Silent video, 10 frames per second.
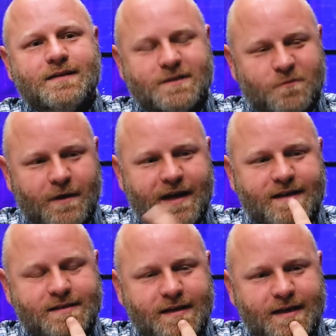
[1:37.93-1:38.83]
in
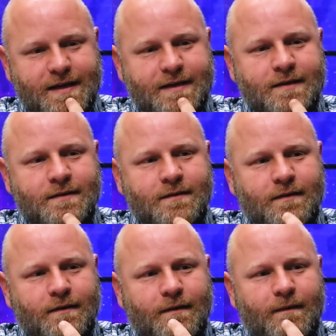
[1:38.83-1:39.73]
2018
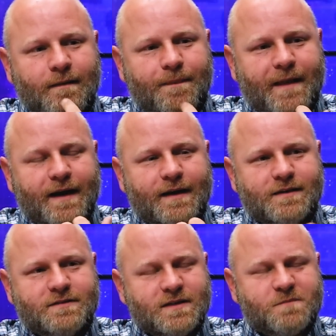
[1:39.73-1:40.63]
that
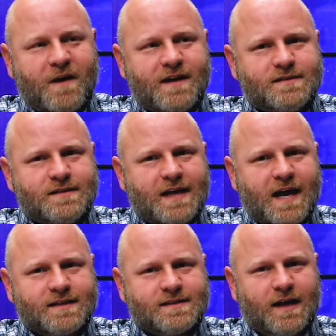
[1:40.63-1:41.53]
had just passed a
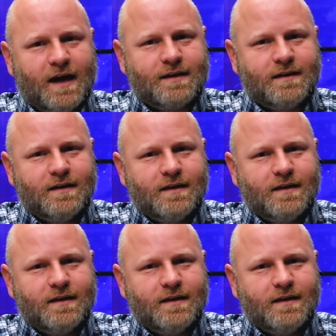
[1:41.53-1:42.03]
tax cut